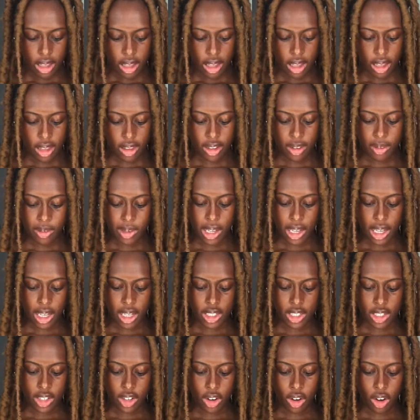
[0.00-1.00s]
And then we
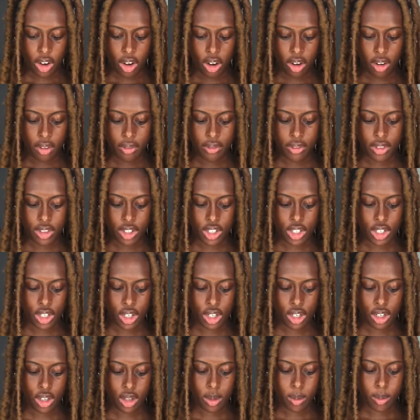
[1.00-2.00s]
ended off the
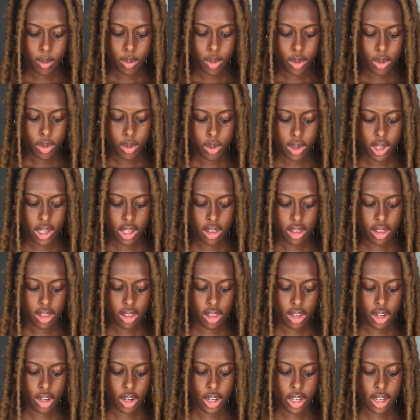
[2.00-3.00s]
term with
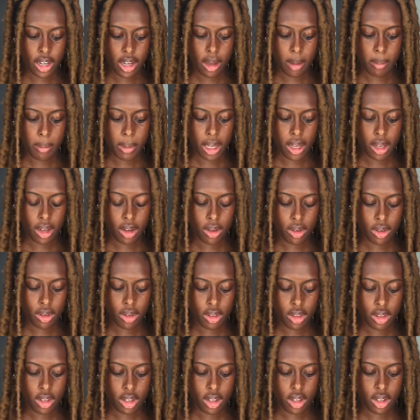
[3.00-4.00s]
learning about
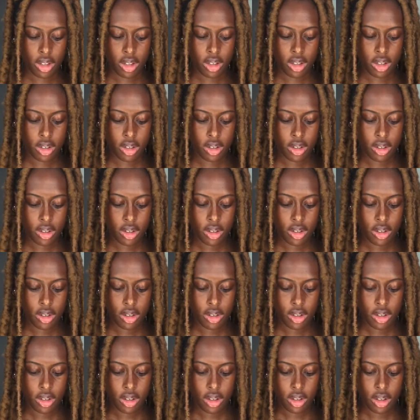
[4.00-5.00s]
the
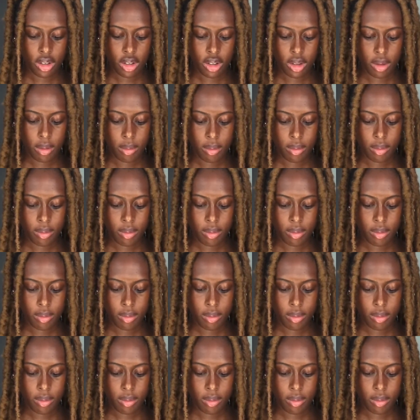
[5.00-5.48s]
um,